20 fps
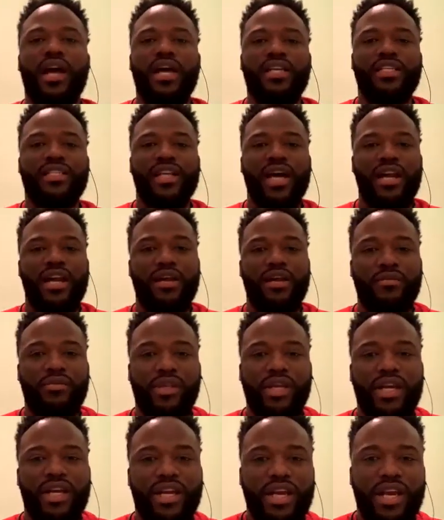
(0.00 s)
It's not
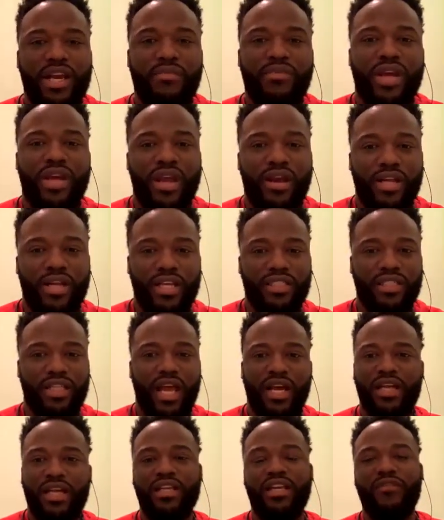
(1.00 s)
a play in the NBA
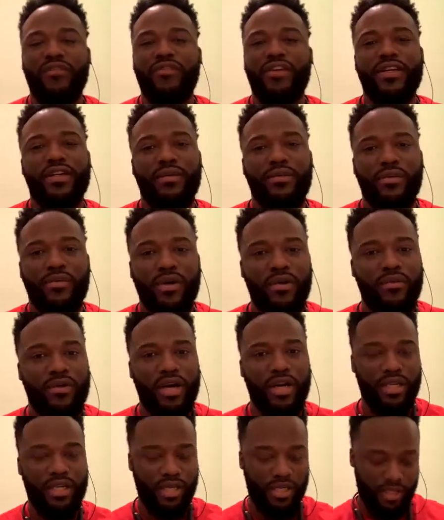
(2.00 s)
that's like a definitely number
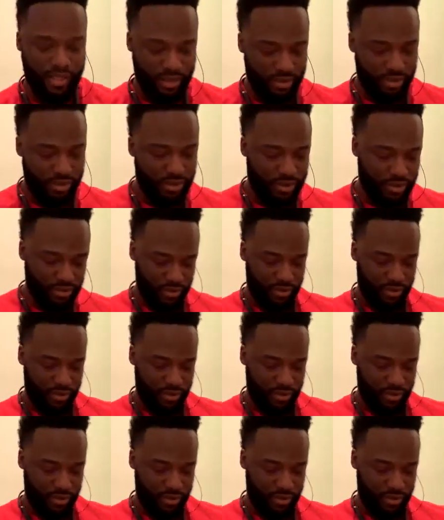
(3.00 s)
1 right now.